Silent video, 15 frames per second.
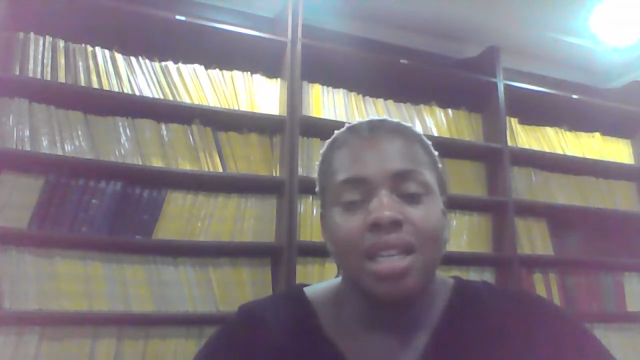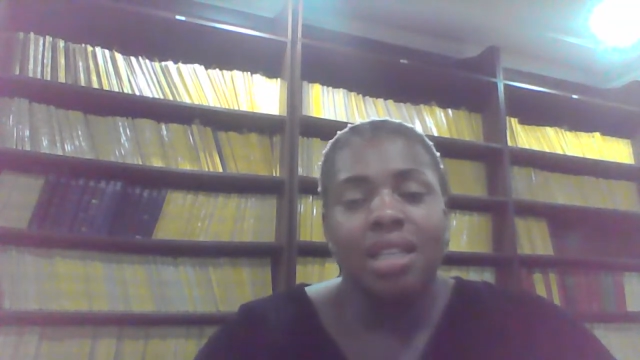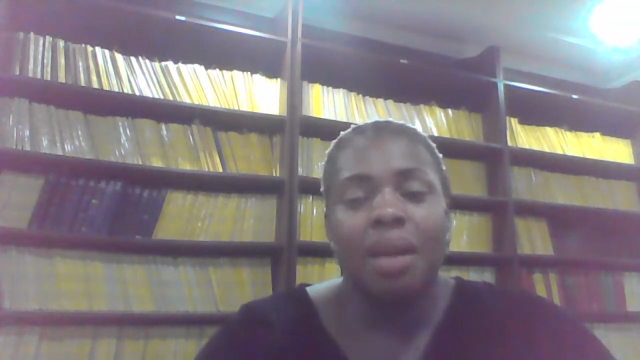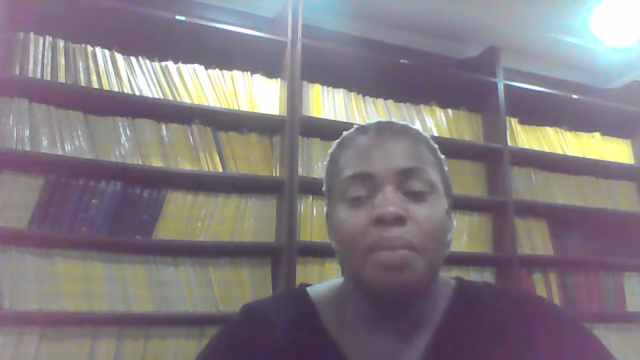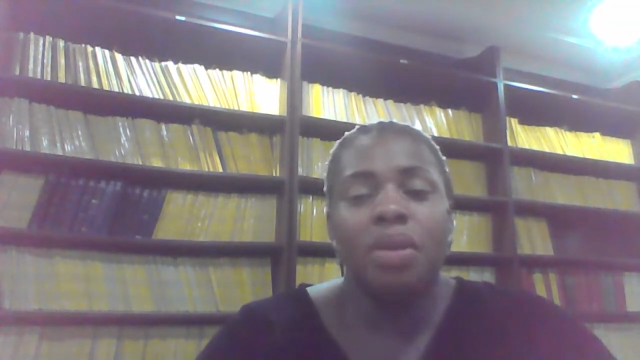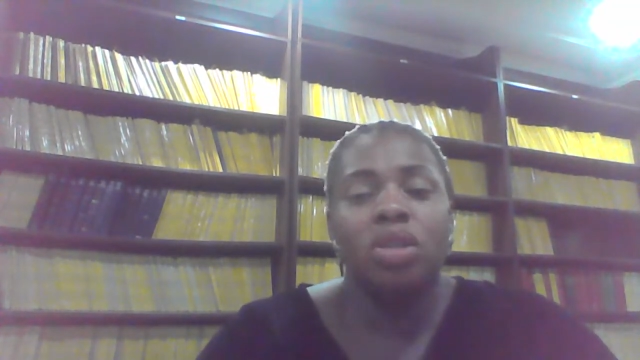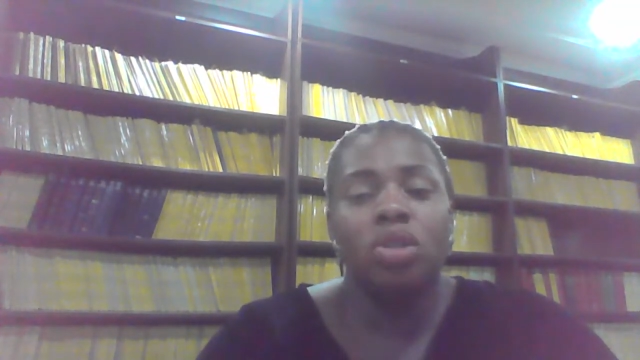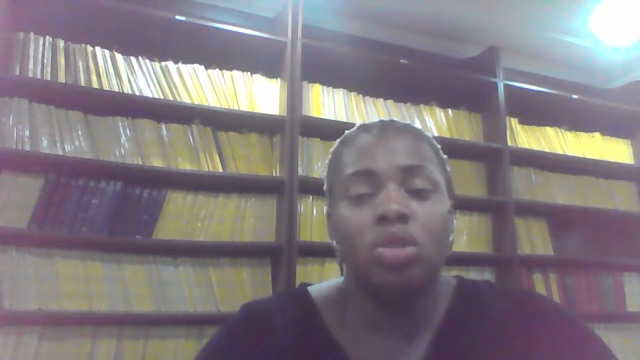
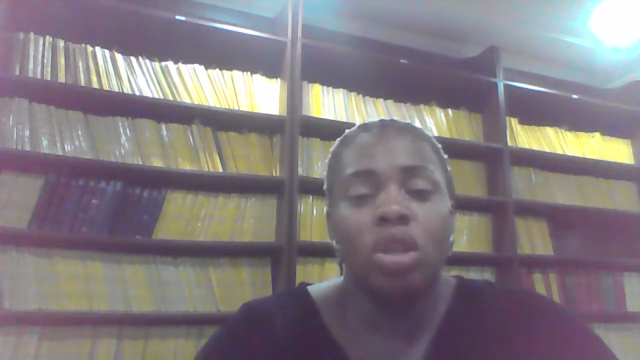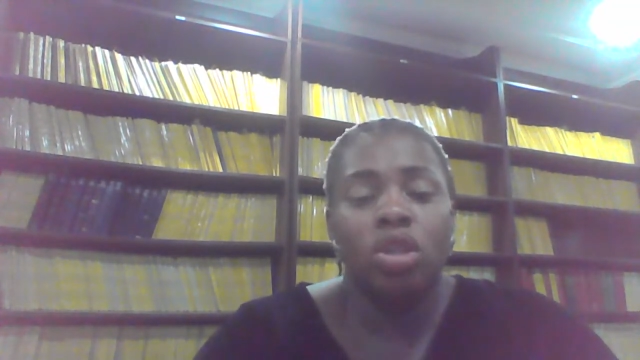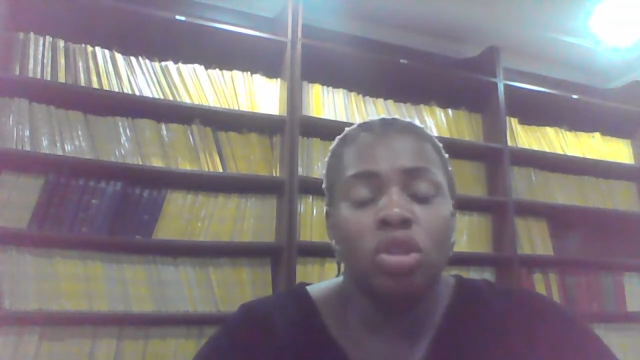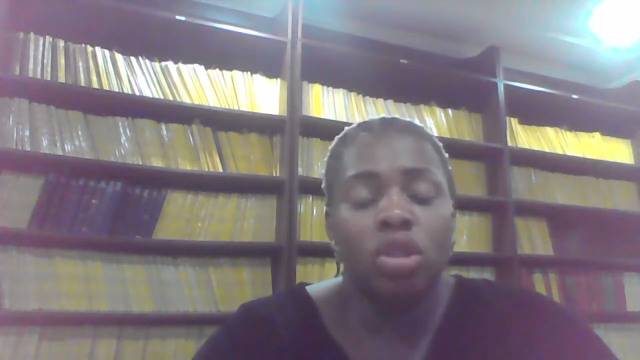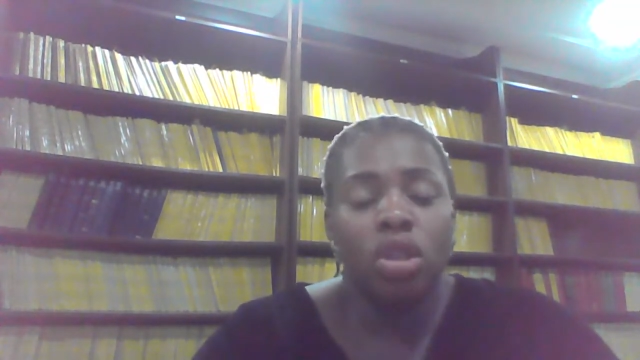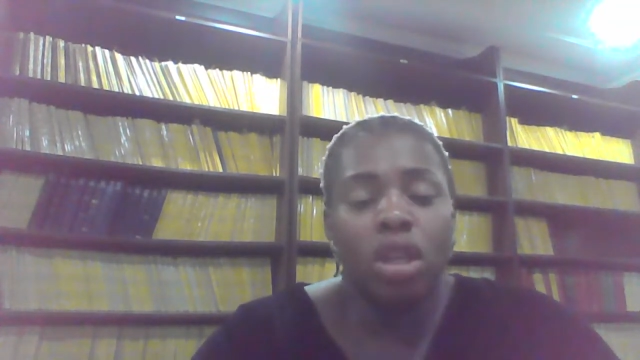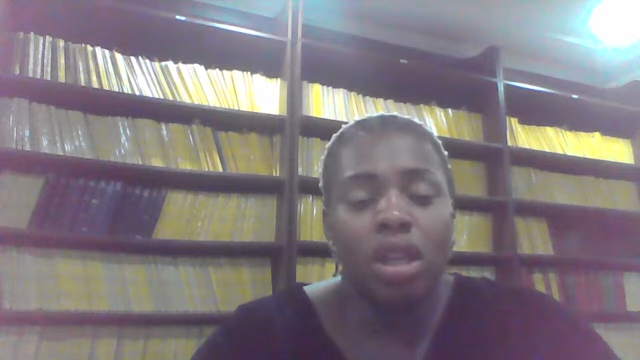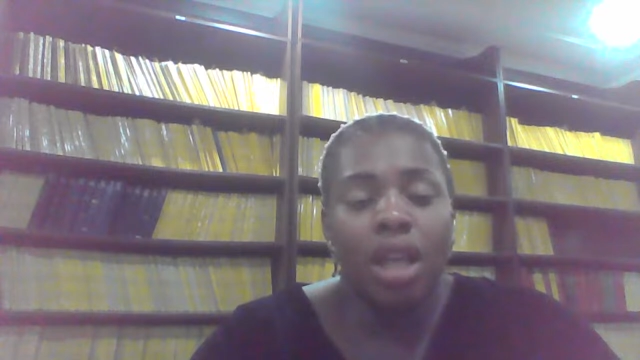that means
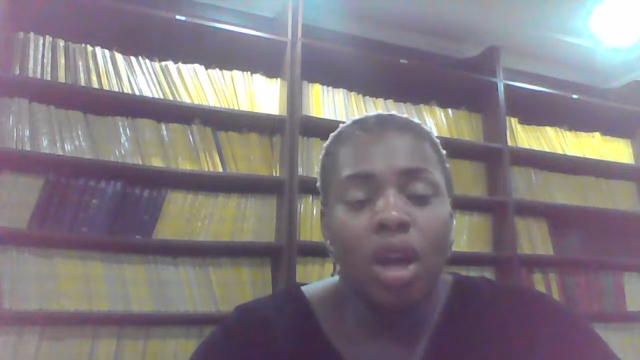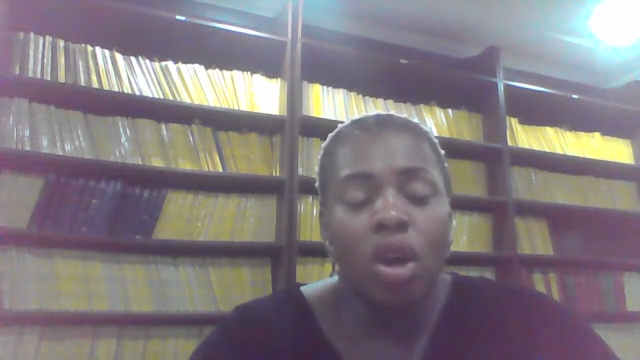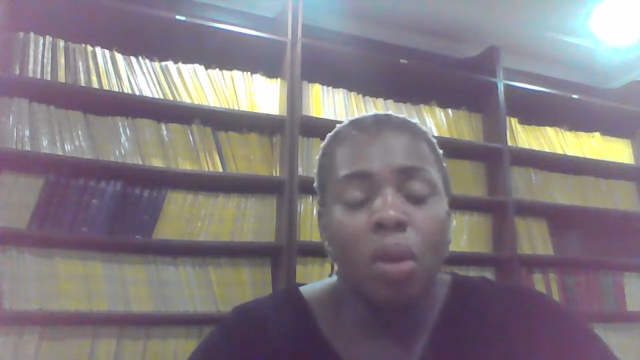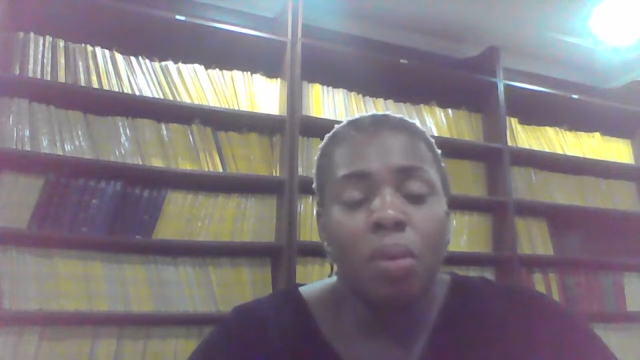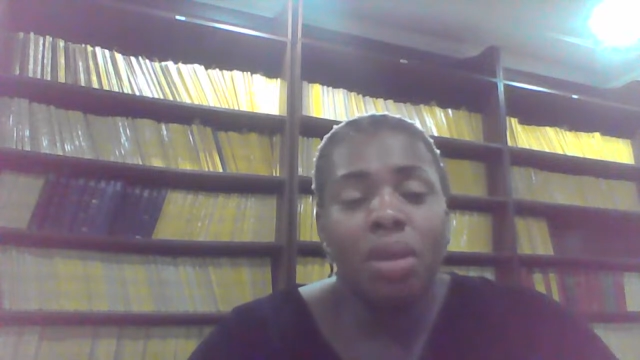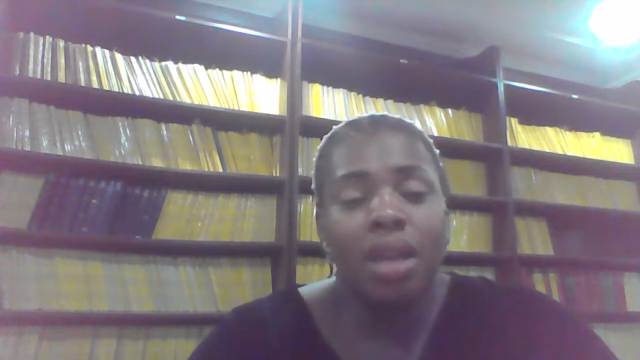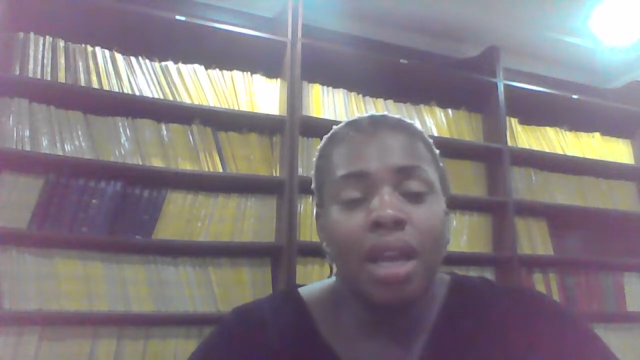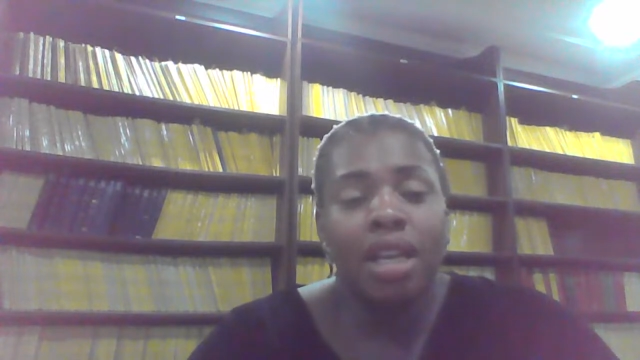they are
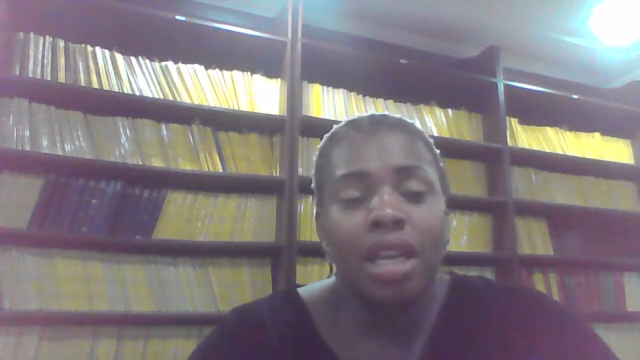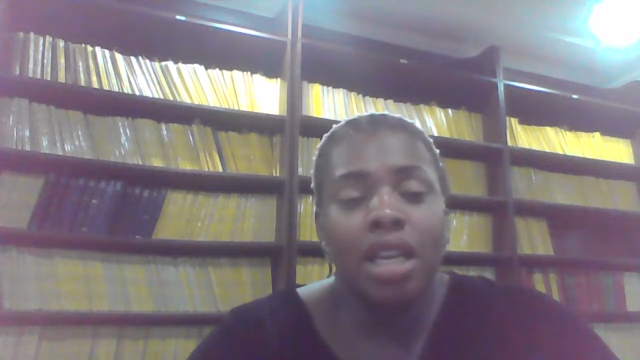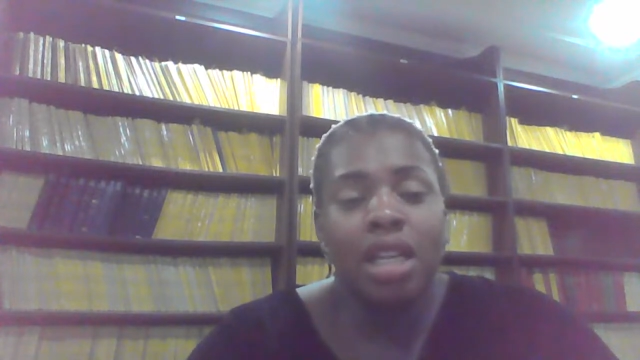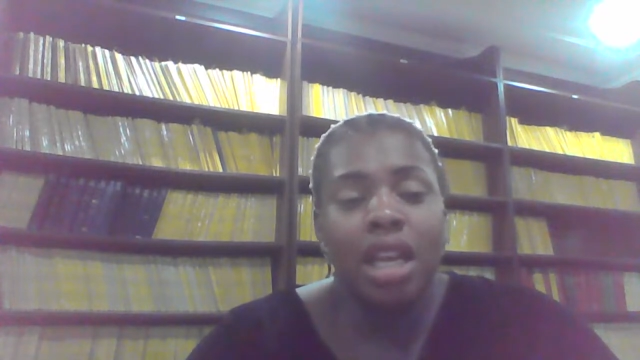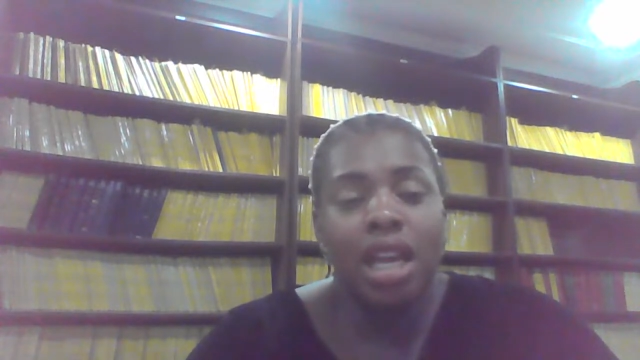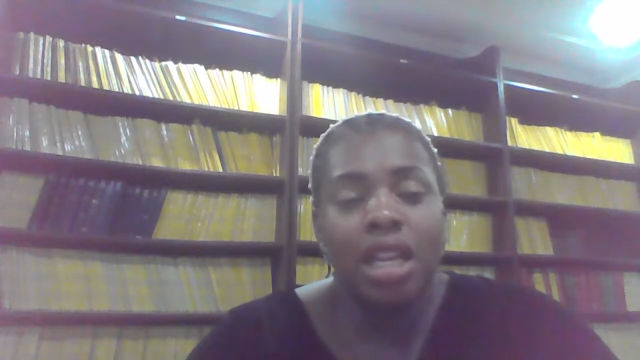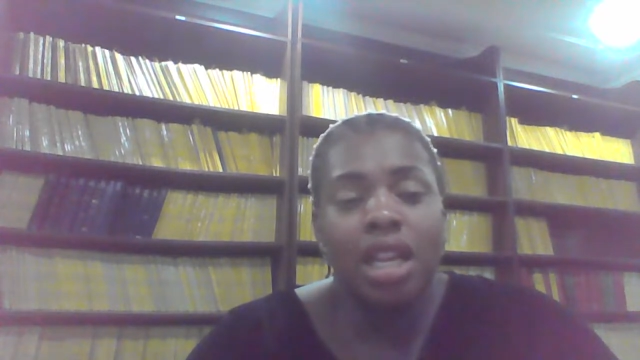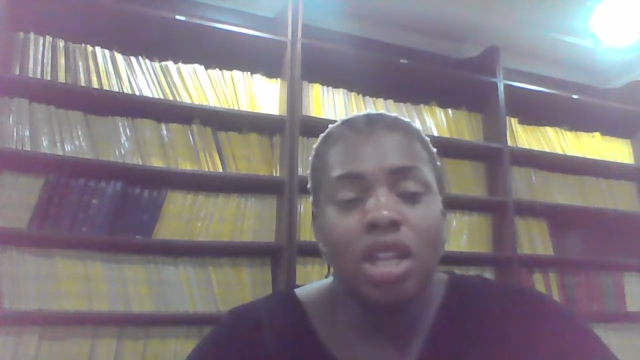coming
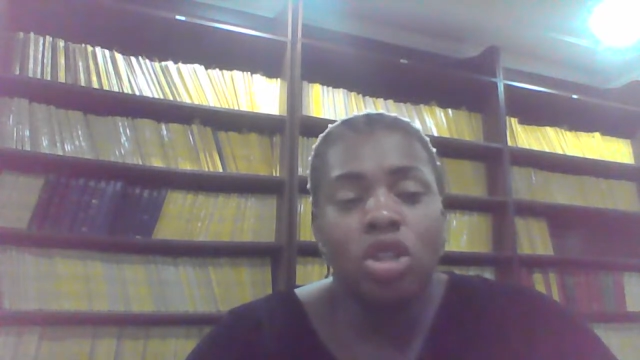in